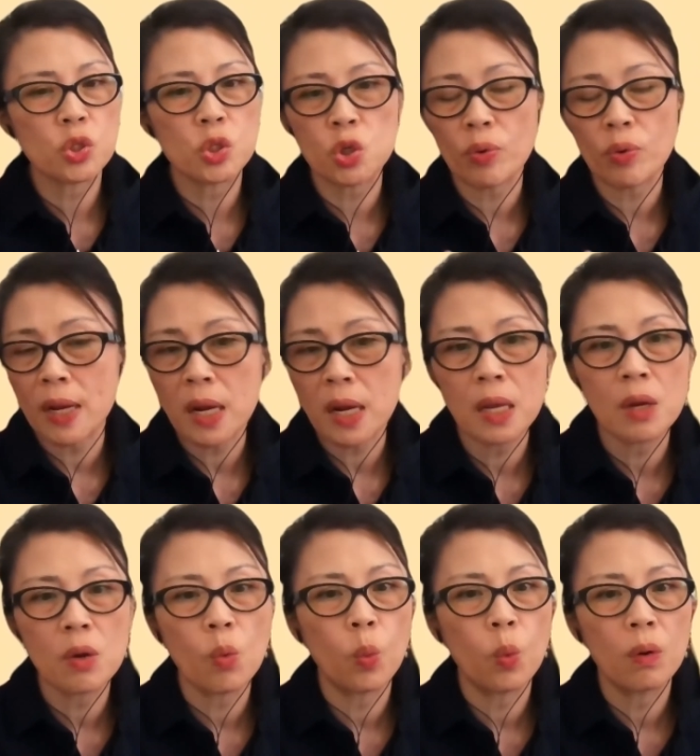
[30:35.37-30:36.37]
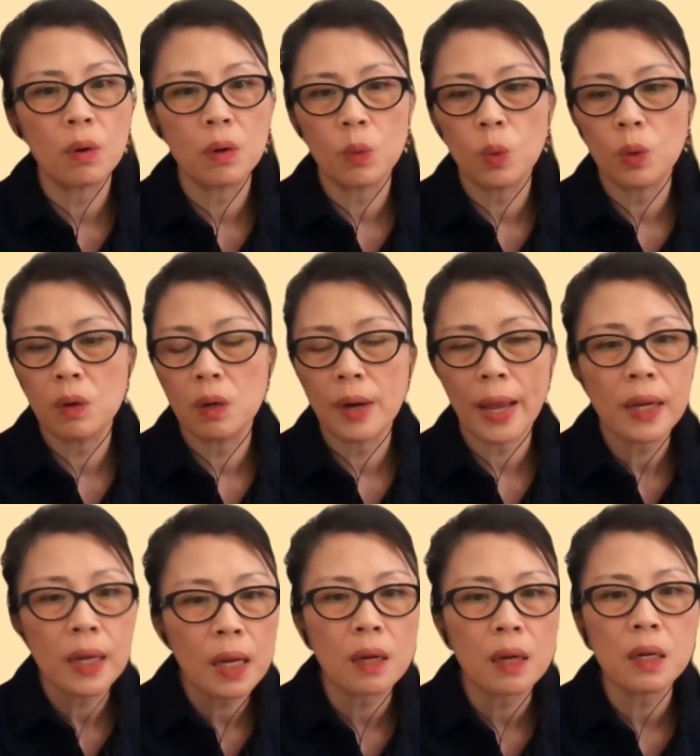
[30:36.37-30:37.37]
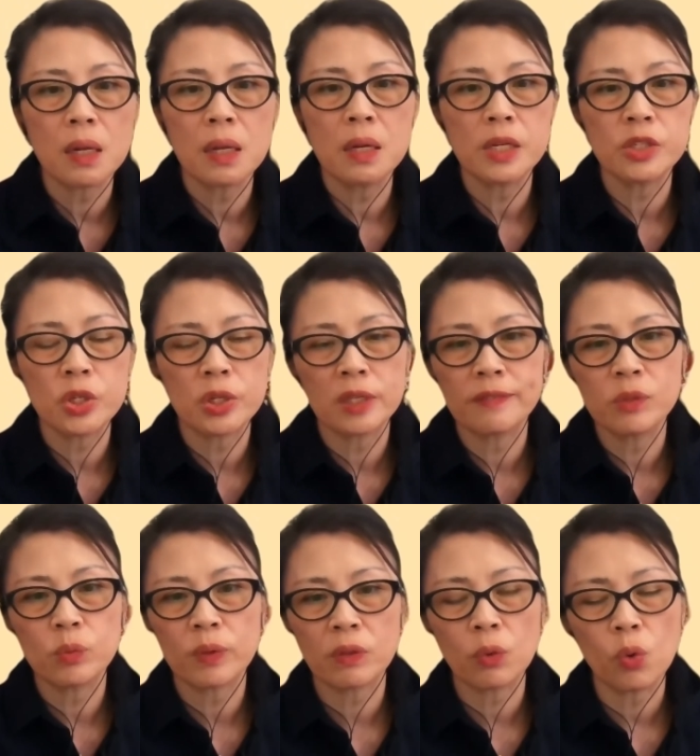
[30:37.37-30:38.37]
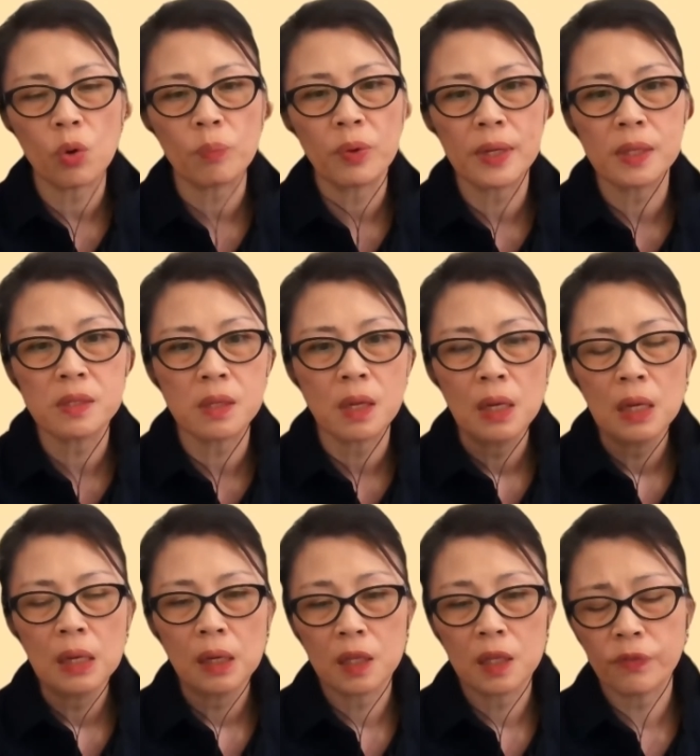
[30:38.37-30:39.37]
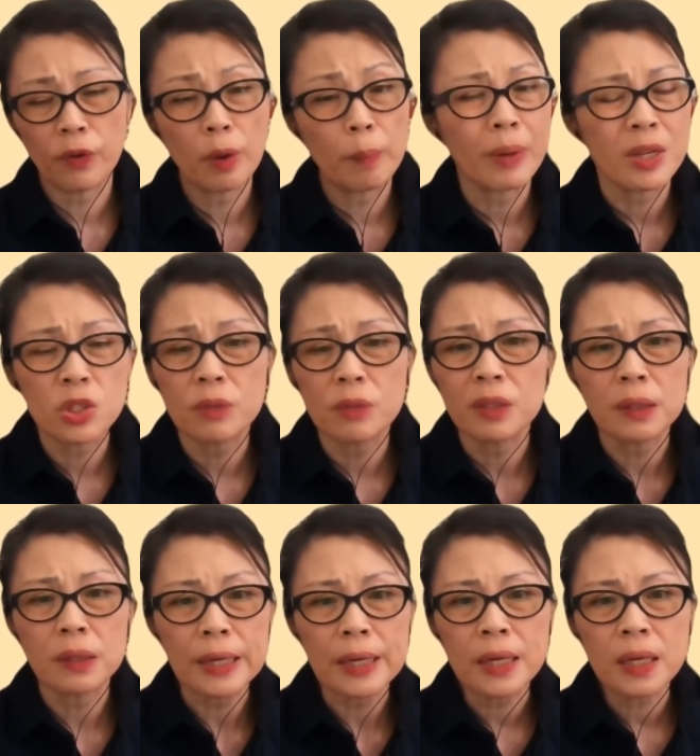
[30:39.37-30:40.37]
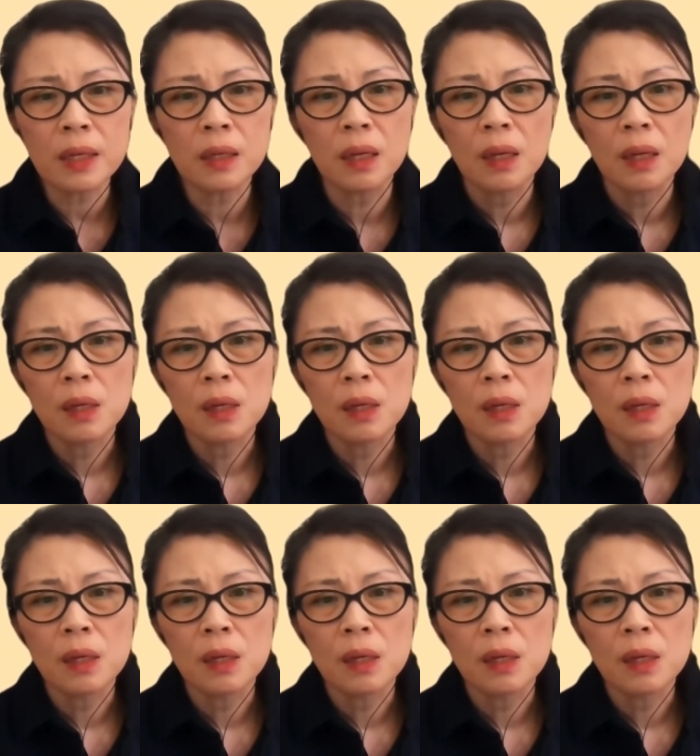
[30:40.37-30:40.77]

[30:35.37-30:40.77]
training or any kind of initiatives with corporates is very budget related.